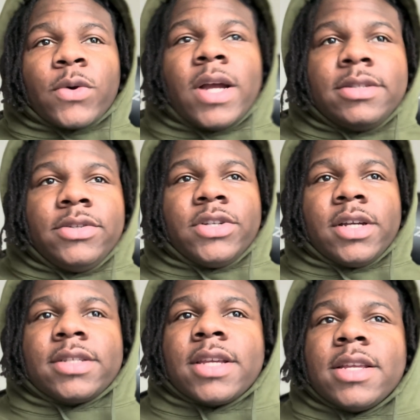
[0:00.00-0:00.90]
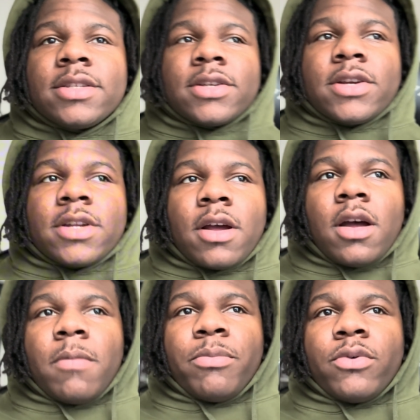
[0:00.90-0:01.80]
So I just entered
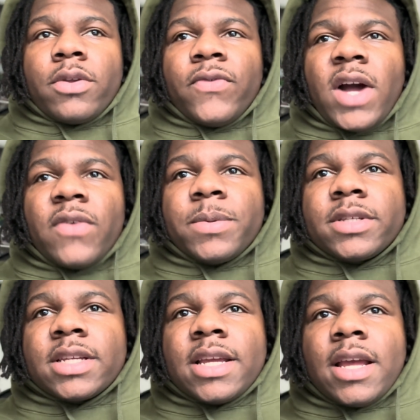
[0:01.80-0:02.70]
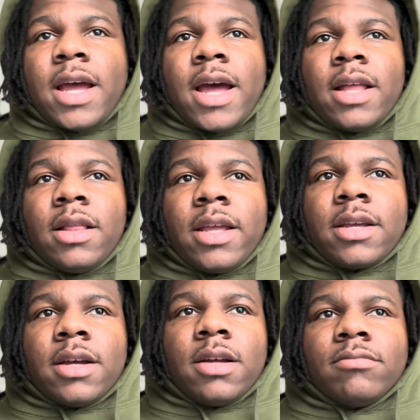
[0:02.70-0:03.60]
0.5% at
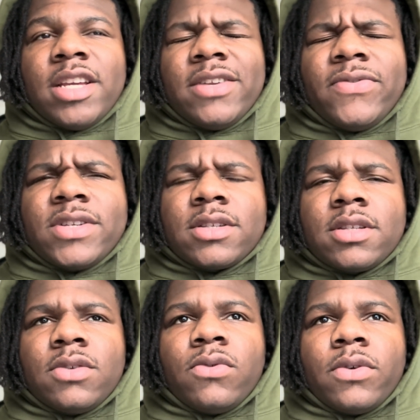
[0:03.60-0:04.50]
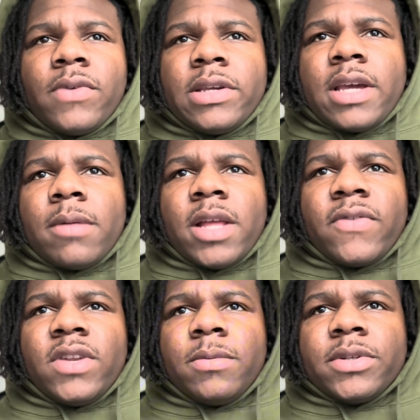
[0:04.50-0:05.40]
like inefficiency for value gap,
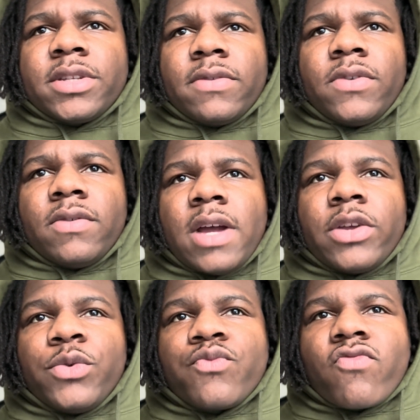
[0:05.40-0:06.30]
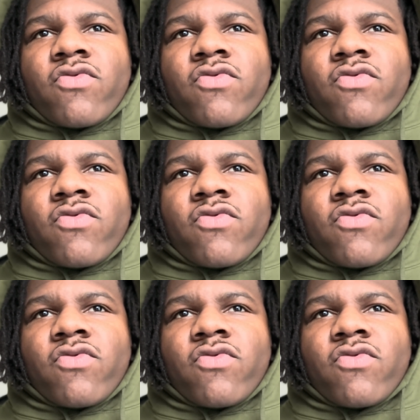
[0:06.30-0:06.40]
like 50% fair value.